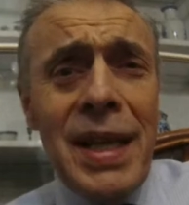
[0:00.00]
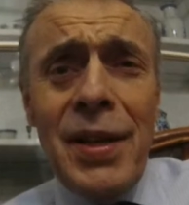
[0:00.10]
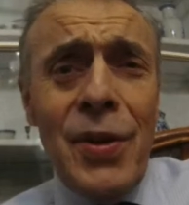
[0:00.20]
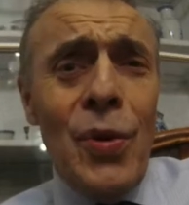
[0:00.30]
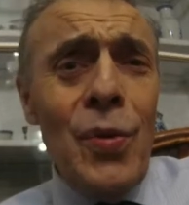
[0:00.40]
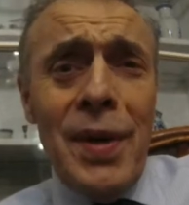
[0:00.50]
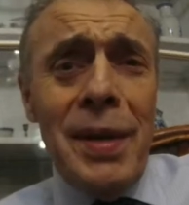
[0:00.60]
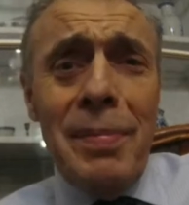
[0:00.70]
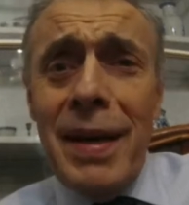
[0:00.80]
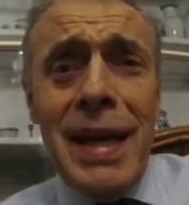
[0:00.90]
an
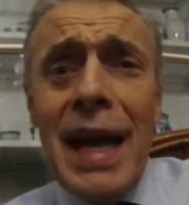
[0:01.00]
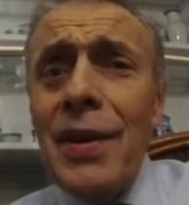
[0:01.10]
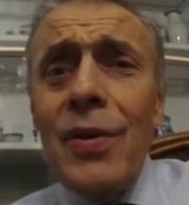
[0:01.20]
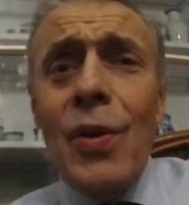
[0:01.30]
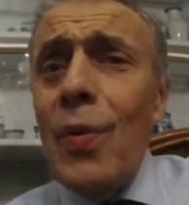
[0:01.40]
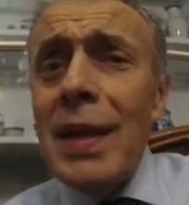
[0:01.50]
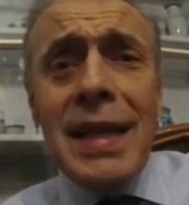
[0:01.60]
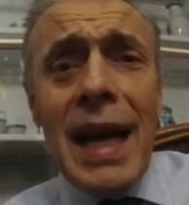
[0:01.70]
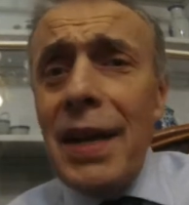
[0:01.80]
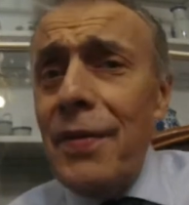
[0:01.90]
annuity, but I don't know what
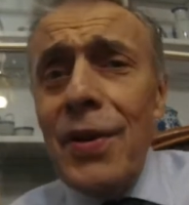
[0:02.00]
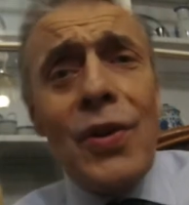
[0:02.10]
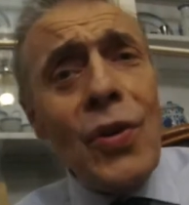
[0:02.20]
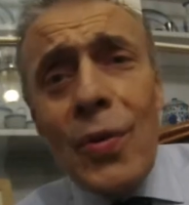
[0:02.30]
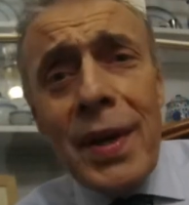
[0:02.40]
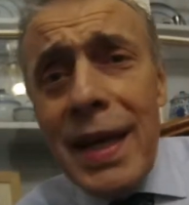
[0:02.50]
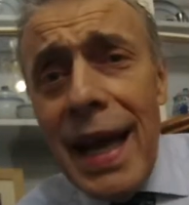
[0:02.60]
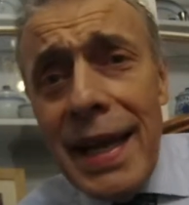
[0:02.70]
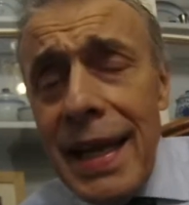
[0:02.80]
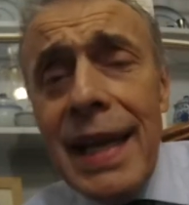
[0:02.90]
kind of an annuity
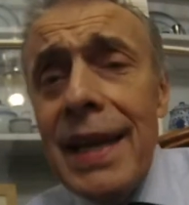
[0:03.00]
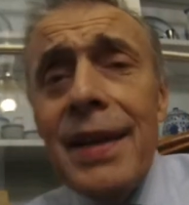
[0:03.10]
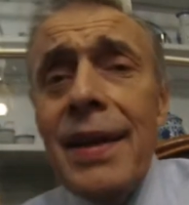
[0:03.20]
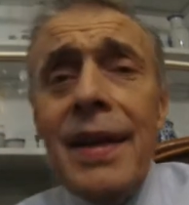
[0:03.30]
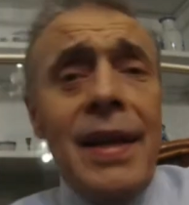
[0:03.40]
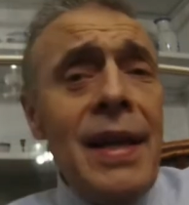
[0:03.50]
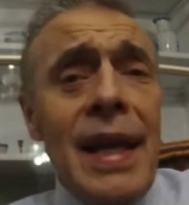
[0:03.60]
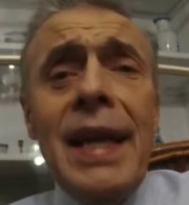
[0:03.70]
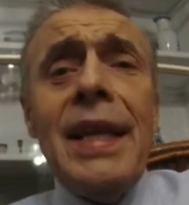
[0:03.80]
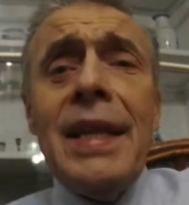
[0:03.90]
I need.
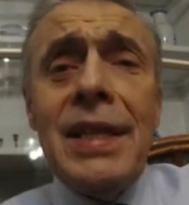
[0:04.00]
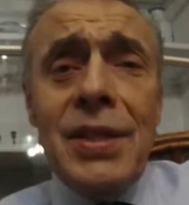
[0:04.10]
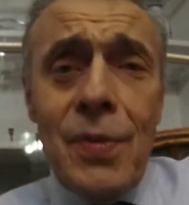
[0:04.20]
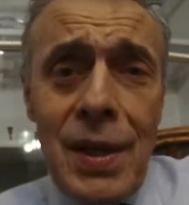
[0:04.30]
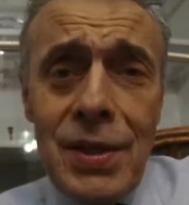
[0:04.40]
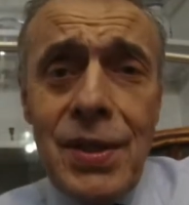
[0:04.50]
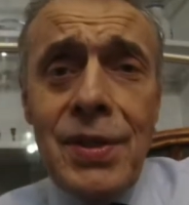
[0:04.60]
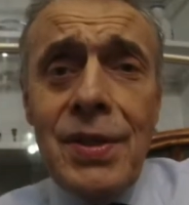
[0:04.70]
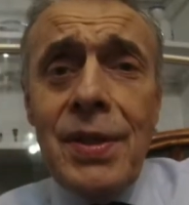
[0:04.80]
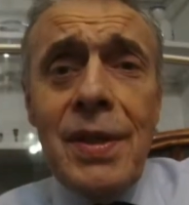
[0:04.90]
Any of these
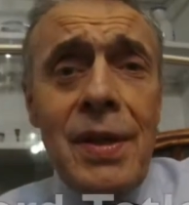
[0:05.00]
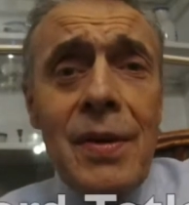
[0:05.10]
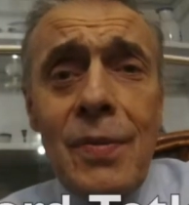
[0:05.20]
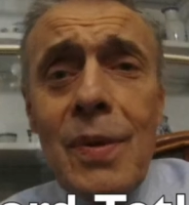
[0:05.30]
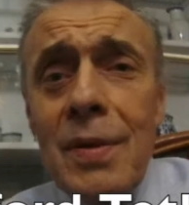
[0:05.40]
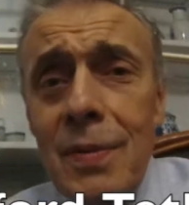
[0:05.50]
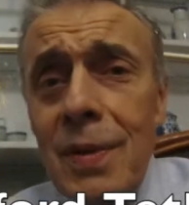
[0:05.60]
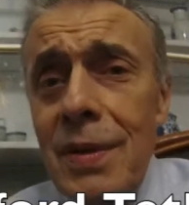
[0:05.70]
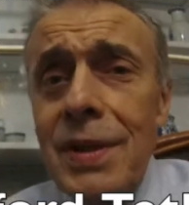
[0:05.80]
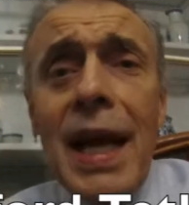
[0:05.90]
questions,
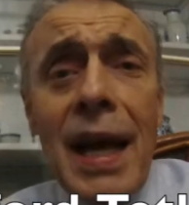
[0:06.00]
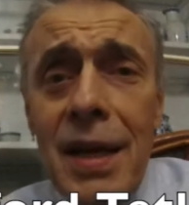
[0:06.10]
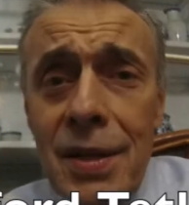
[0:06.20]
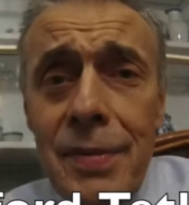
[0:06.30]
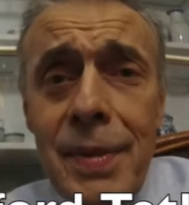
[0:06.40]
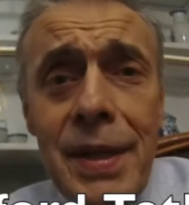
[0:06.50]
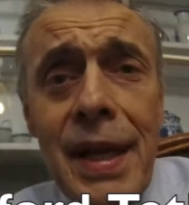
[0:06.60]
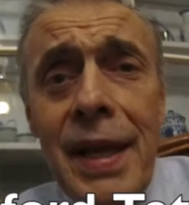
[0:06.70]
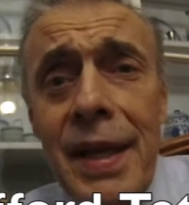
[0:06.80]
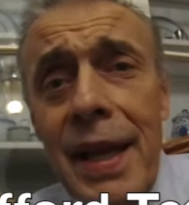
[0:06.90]
we'll tackle them
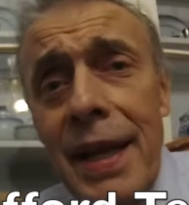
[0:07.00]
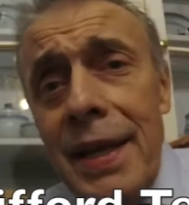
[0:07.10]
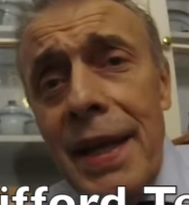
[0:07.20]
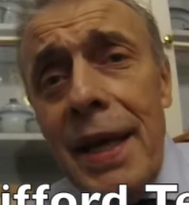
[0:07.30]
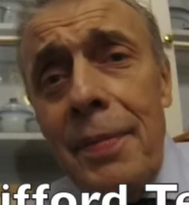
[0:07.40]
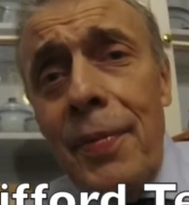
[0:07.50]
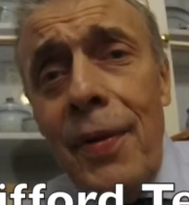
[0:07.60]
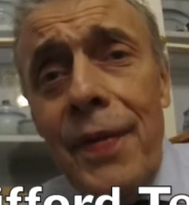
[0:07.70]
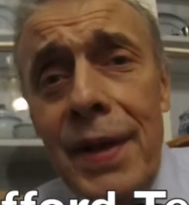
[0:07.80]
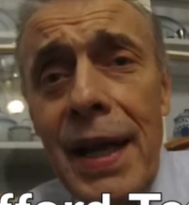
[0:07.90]
and get a
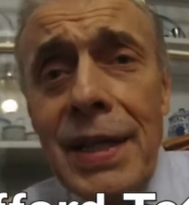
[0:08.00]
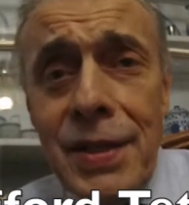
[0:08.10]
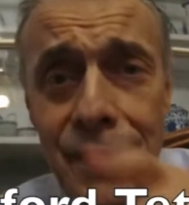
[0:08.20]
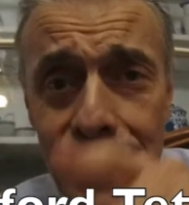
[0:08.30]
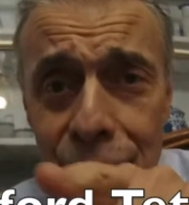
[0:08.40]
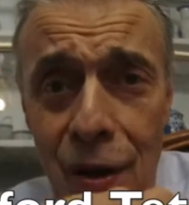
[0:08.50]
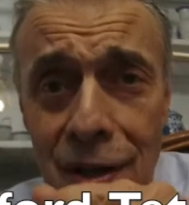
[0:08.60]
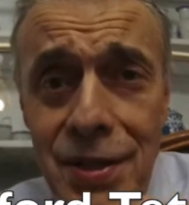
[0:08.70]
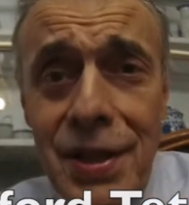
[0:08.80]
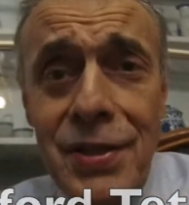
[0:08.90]
perfect answer for your
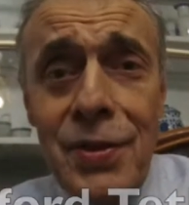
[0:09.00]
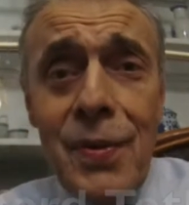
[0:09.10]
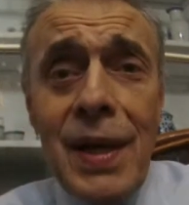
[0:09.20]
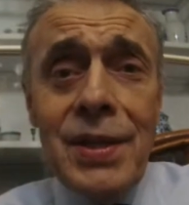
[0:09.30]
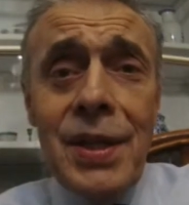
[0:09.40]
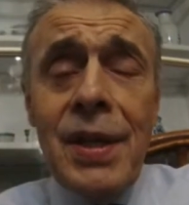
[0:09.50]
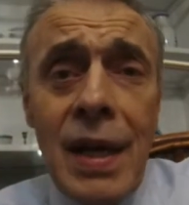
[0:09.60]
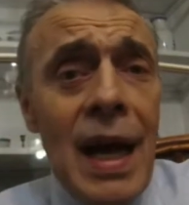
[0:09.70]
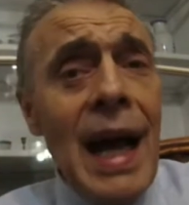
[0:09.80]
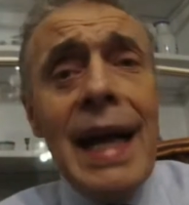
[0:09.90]
situation.
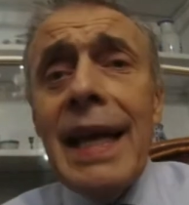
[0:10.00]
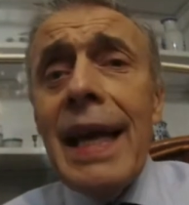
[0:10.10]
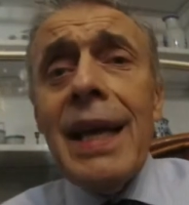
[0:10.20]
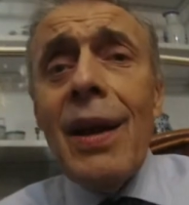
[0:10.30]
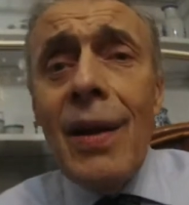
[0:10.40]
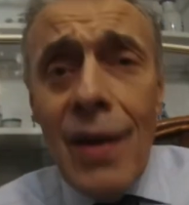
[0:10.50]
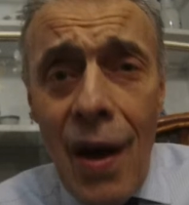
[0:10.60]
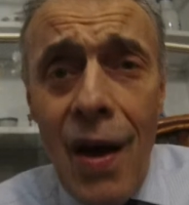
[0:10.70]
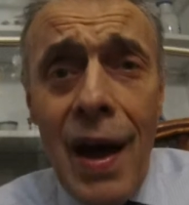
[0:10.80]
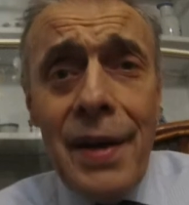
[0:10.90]
I get a
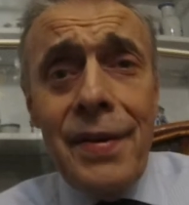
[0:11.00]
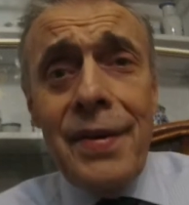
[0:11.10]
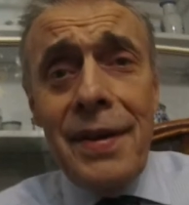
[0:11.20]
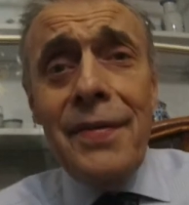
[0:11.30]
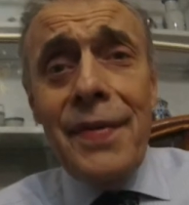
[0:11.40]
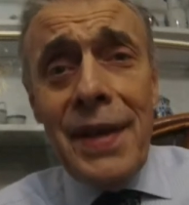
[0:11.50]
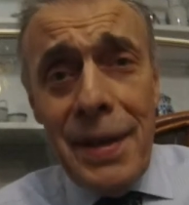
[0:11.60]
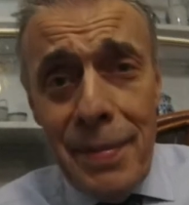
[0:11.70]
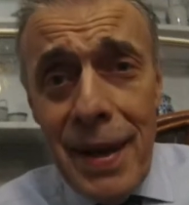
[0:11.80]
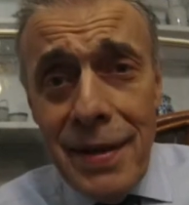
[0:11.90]
lot of
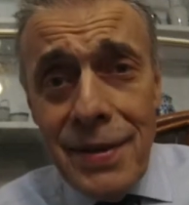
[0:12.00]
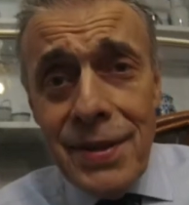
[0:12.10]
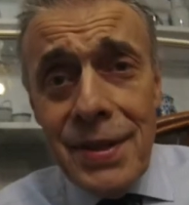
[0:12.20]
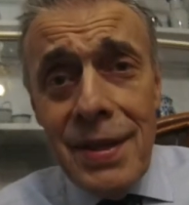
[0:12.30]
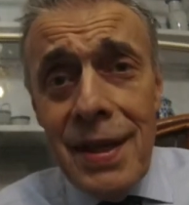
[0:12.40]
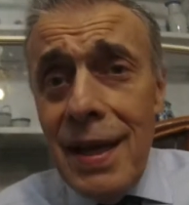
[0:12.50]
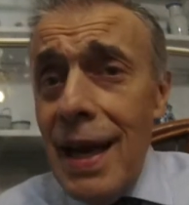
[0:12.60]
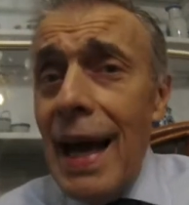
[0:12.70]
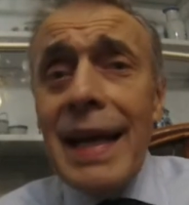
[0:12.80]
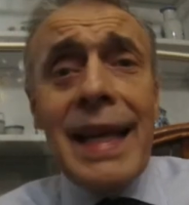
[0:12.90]
emails.
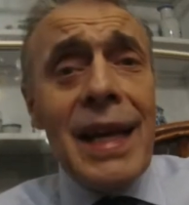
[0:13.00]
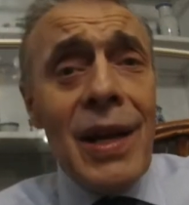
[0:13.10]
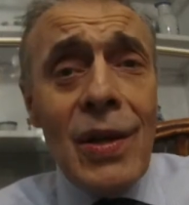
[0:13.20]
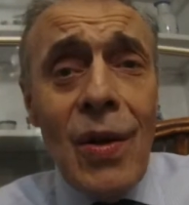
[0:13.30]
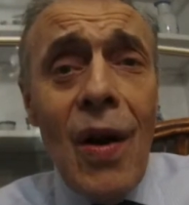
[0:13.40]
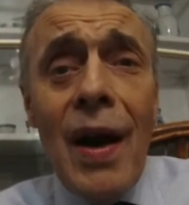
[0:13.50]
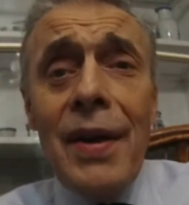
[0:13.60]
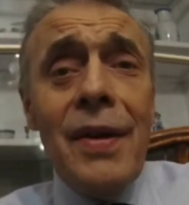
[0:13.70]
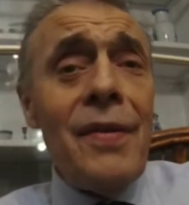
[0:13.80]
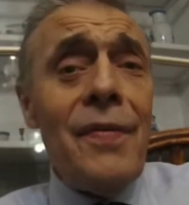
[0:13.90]
I get a
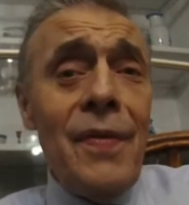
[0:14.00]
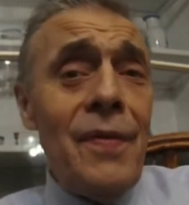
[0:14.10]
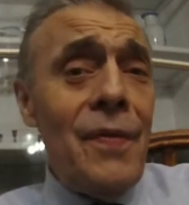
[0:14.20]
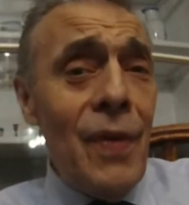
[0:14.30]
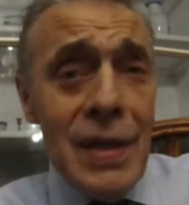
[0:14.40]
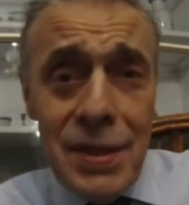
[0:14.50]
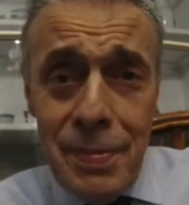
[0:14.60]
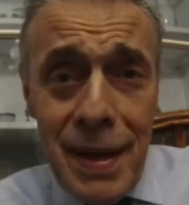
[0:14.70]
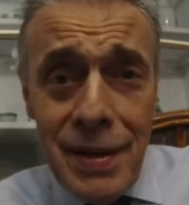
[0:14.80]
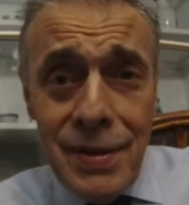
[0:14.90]
lot of
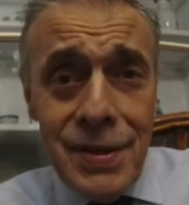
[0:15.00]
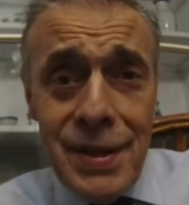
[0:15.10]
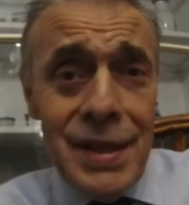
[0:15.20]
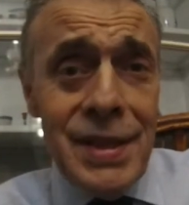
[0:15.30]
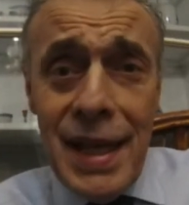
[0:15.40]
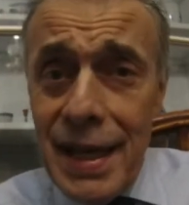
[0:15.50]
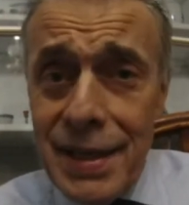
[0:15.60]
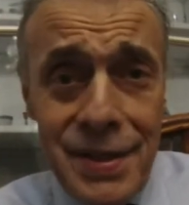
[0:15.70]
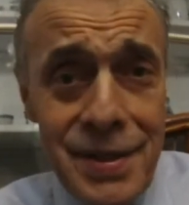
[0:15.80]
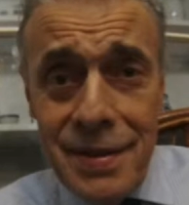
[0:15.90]
voicemails and
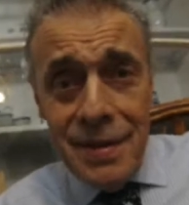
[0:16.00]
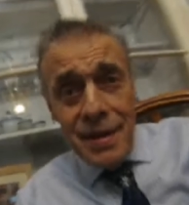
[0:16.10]
texts,